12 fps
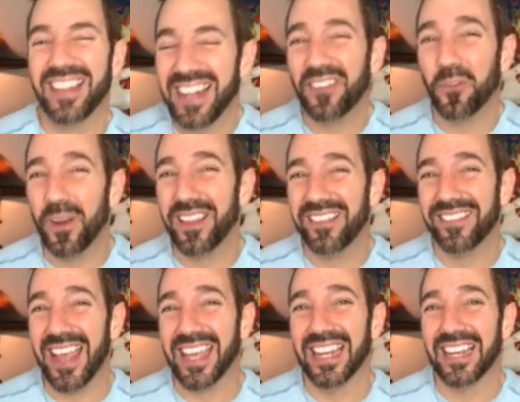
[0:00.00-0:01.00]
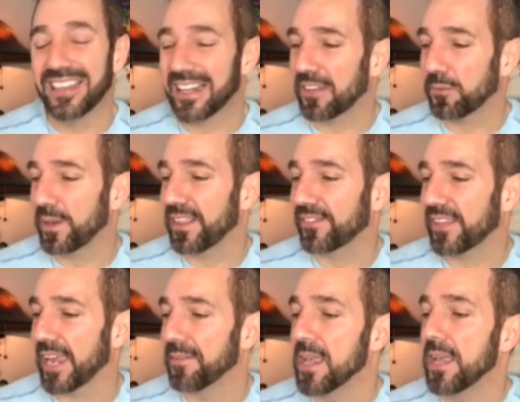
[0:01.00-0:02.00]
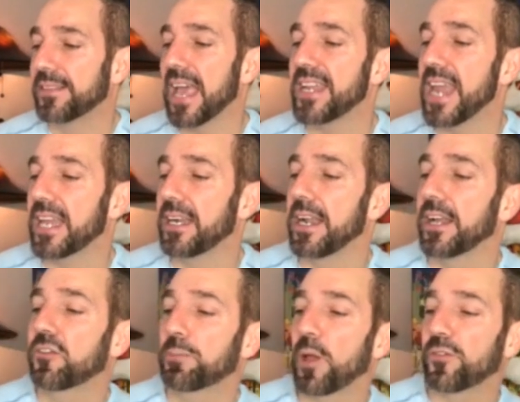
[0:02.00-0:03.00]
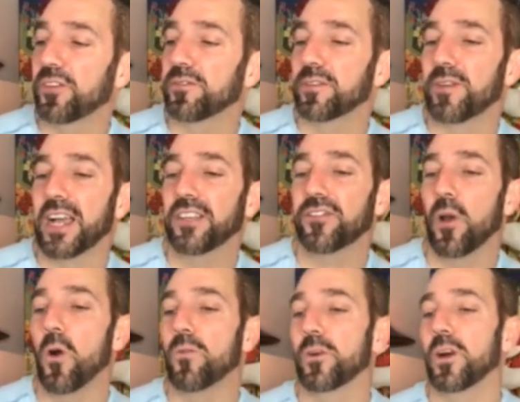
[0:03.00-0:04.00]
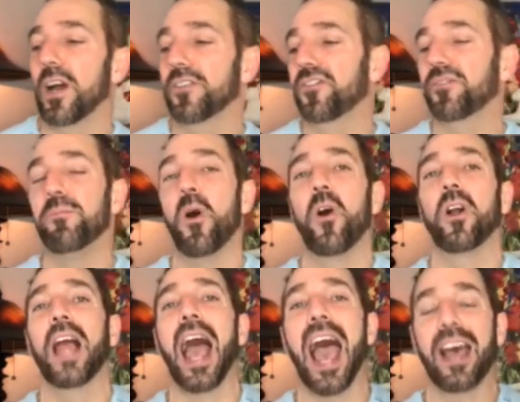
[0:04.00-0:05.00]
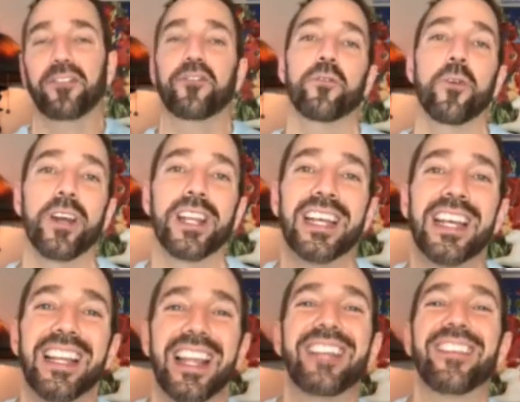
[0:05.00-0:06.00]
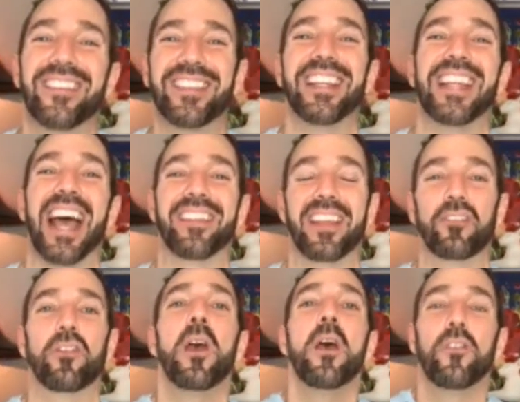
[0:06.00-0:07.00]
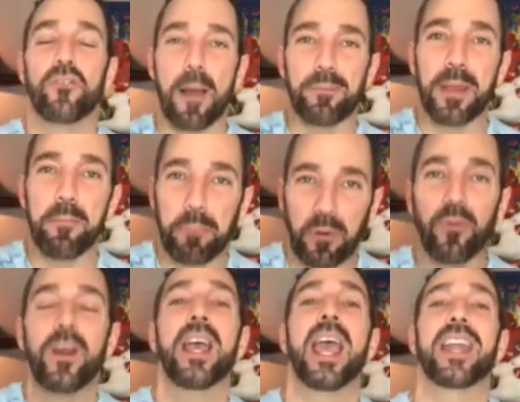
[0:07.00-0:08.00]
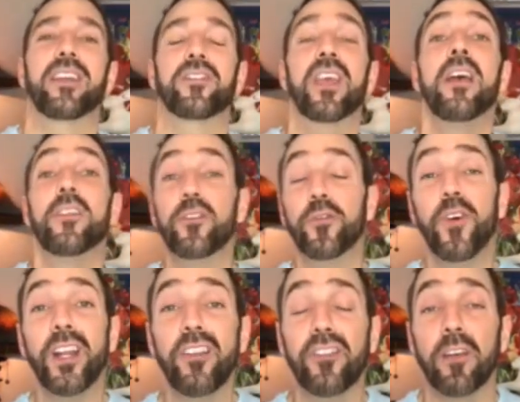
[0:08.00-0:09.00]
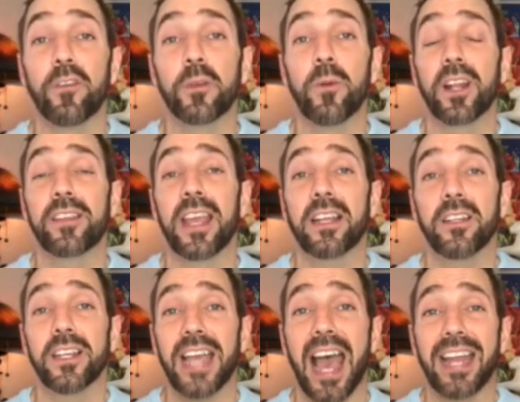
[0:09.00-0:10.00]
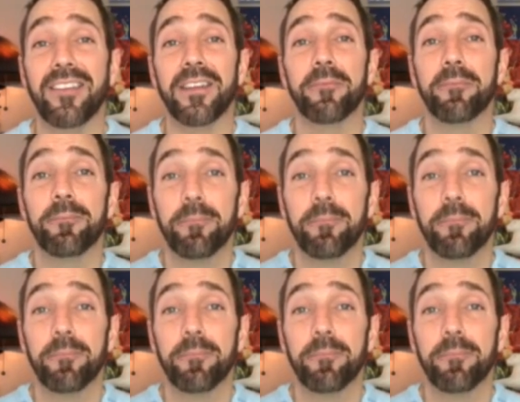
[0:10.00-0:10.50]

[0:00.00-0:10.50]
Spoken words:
think that's the way they say it. Detonated an explosive device over a small asteroid. They just did that. They just dropped it, and there's footage of it. You want to take a look at it?